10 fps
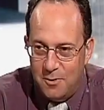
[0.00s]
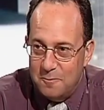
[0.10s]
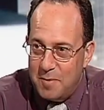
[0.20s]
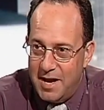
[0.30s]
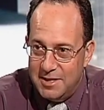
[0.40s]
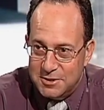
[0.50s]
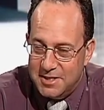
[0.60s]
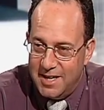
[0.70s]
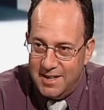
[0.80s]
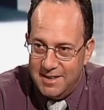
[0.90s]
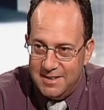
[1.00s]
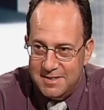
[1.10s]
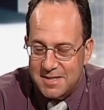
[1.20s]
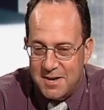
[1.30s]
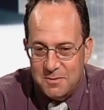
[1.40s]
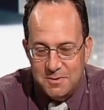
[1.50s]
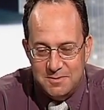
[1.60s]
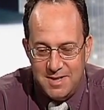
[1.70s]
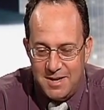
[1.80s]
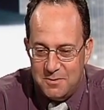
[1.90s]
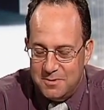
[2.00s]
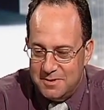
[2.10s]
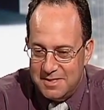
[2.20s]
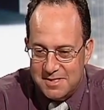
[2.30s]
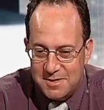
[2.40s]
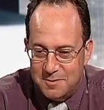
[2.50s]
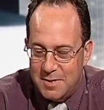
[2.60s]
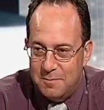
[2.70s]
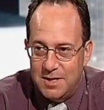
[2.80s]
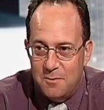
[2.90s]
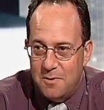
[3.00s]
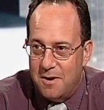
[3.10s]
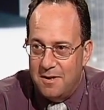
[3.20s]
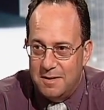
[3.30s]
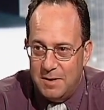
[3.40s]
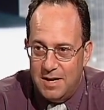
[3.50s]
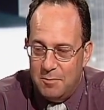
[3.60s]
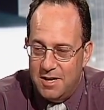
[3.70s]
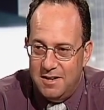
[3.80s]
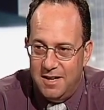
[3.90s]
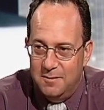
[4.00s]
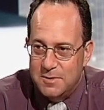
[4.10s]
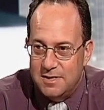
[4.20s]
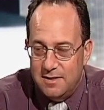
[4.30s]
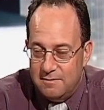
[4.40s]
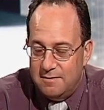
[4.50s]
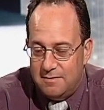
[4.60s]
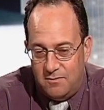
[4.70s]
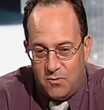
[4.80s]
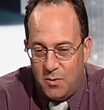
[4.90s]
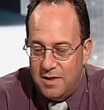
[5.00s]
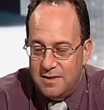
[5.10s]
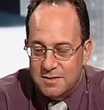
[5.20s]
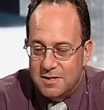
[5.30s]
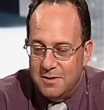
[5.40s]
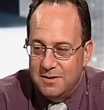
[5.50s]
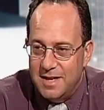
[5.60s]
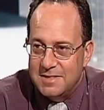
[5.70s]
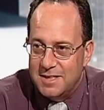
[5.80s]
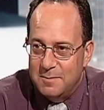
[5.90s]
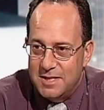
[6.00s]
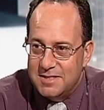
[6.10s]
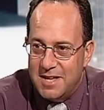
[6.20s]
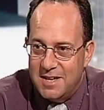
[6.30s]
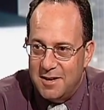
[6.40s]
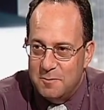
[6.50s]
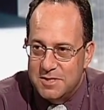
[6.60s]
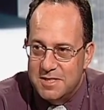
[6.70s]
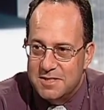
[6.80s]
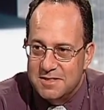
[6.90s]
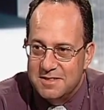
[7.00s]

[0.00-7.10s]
won't bash gays. I won't insult people. I won't call anybody names. And the way things are going, that's going to be a standout position.